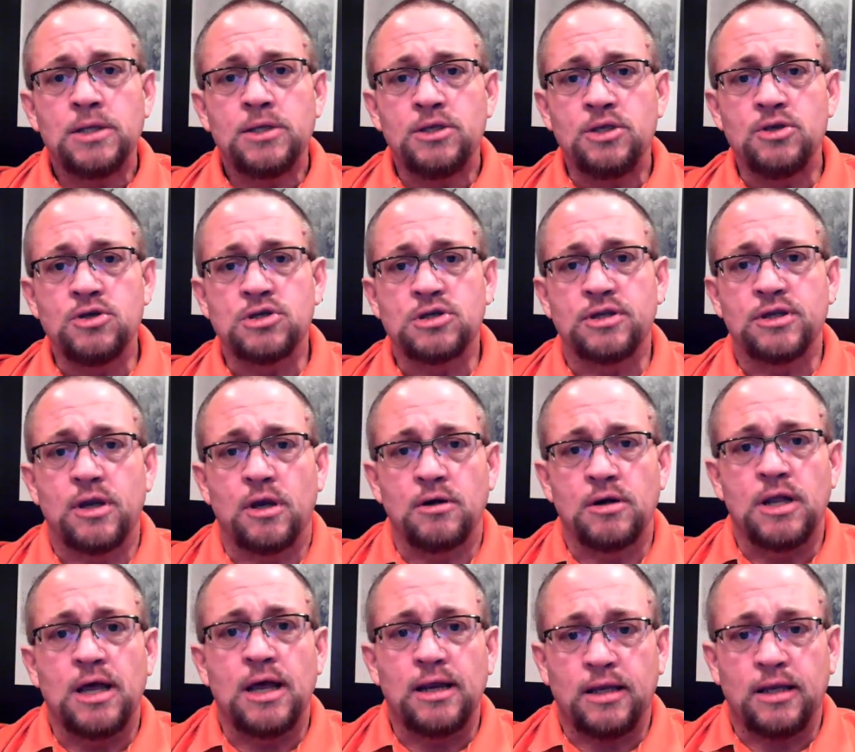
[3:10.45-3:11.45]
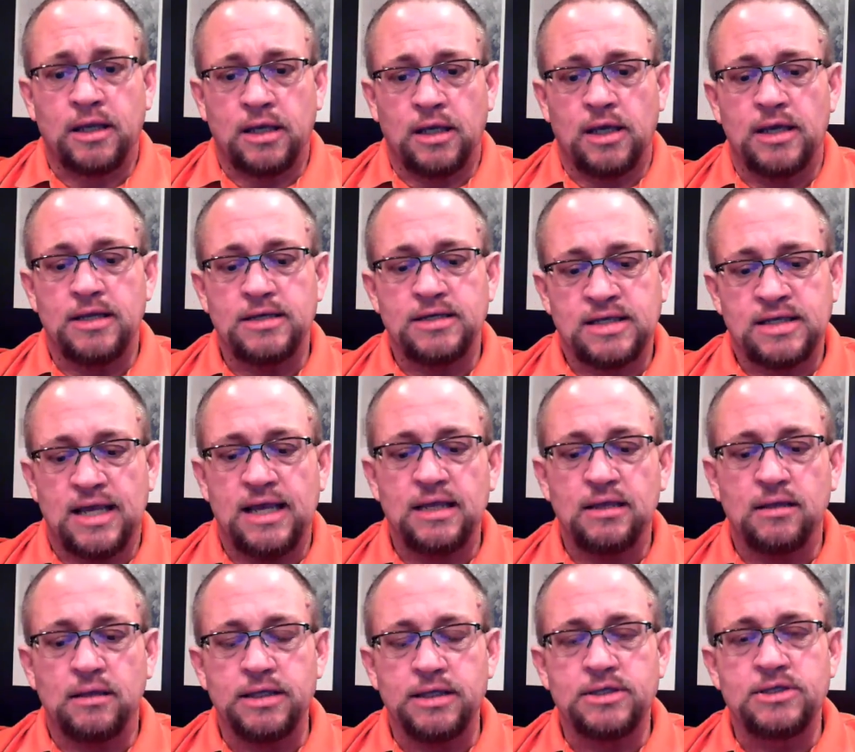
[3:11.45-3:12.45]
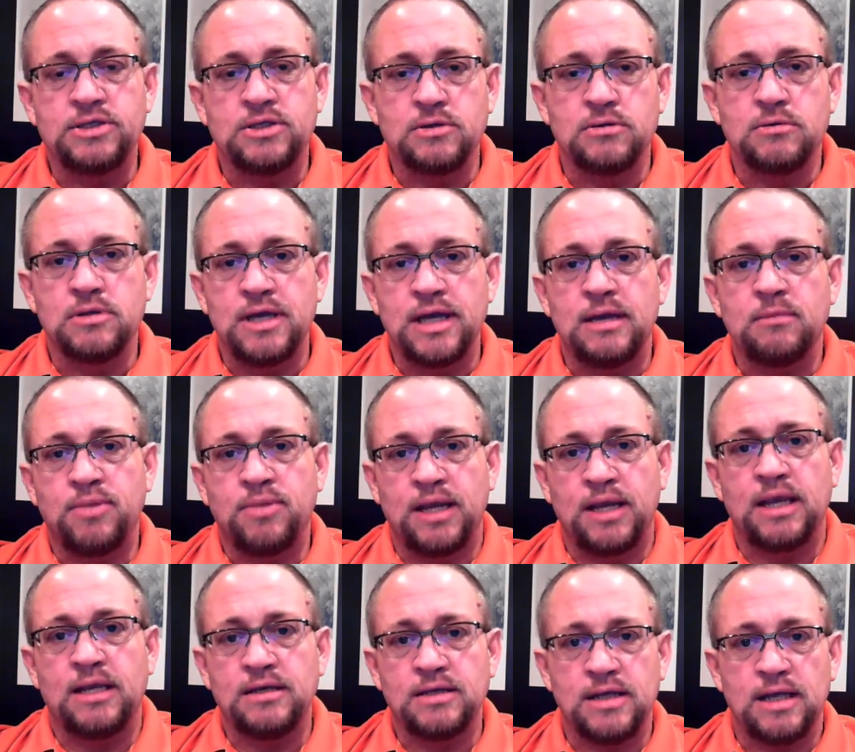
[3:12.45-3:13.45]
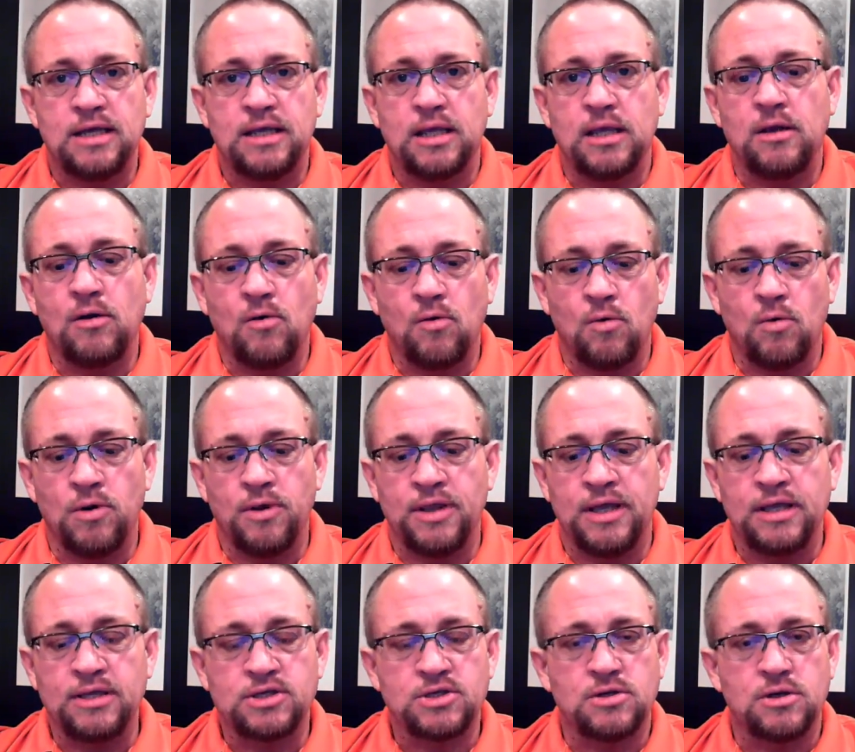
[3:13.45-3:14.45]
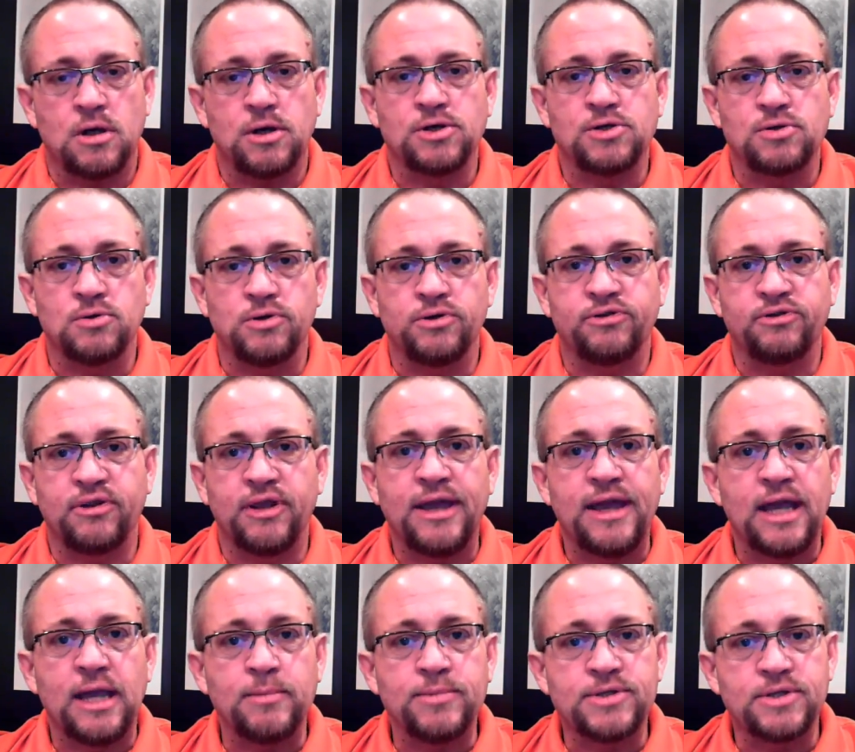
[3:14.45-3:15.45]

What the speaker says: usually are not cut tightly to that pan decking or that structural slab.